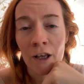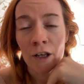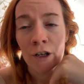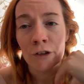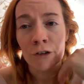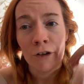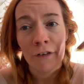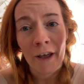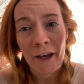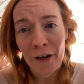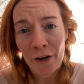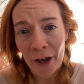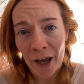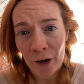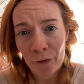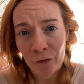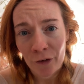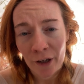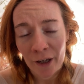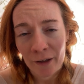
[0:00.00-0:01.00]
So there you
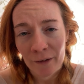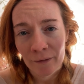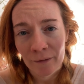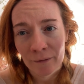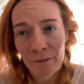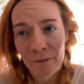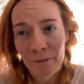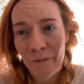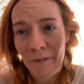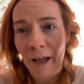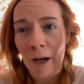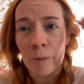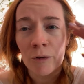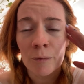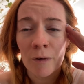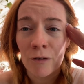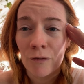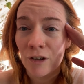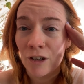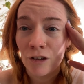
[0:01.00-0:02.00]
have it. That was
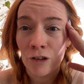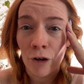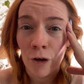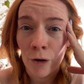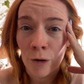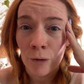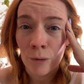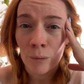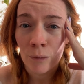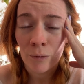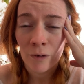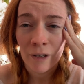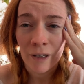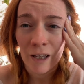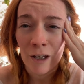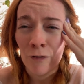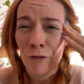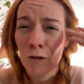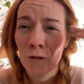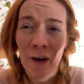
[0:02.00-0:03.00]
my video.
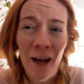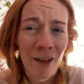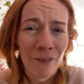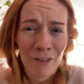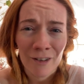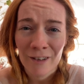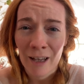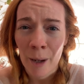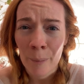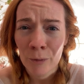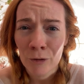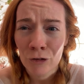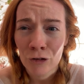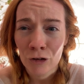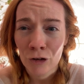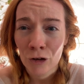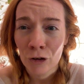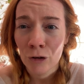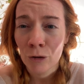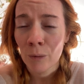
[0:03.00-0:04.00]
If you've had this happen to
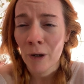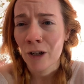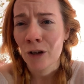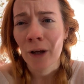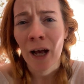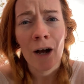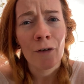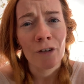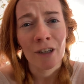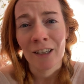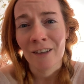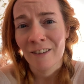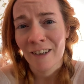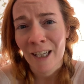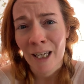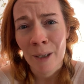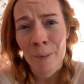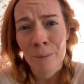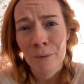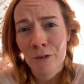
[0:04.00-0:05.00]
you and you have any
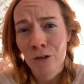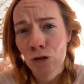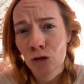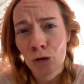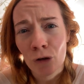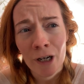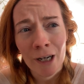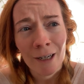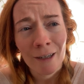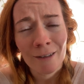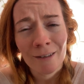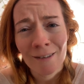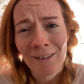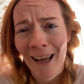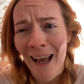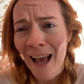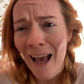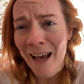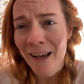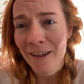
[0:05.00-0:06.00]
tips, tricks,
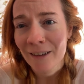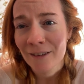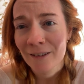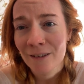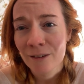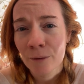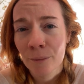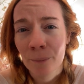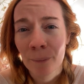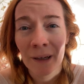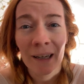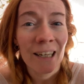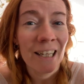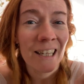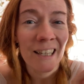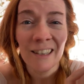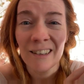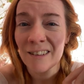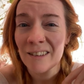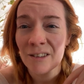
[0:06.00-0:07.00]
hacks,
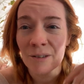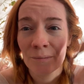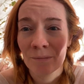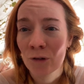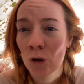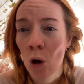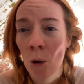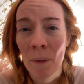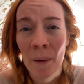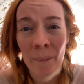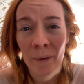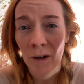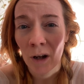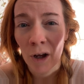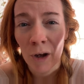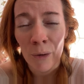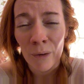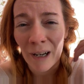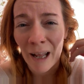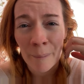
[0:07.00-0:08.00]
please comment
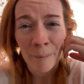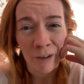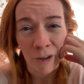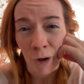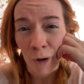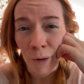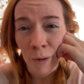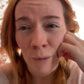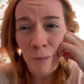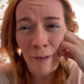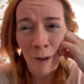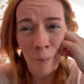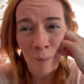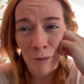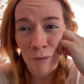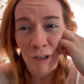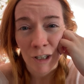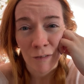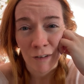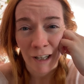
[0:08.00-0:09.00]
below, let me know. That would
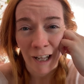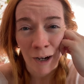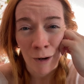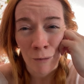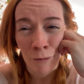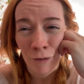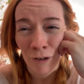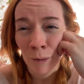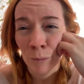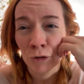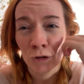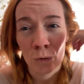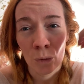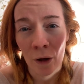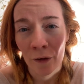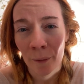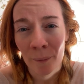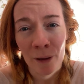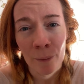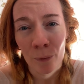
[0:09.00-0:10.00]
be really, really helpful. I'm sure
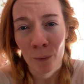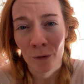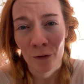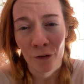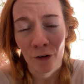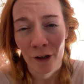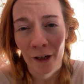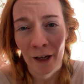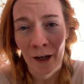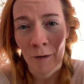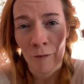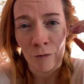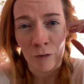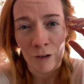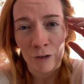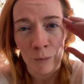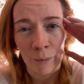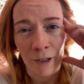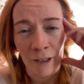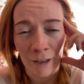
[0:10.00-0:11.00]
other people would find it helpful
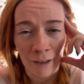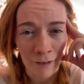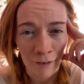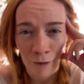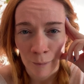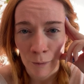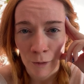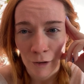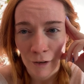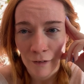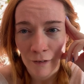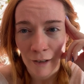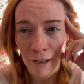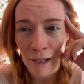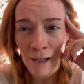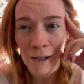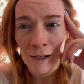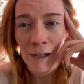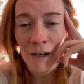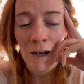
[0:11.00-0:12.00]
as well in this
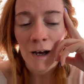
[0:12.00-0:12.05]
community.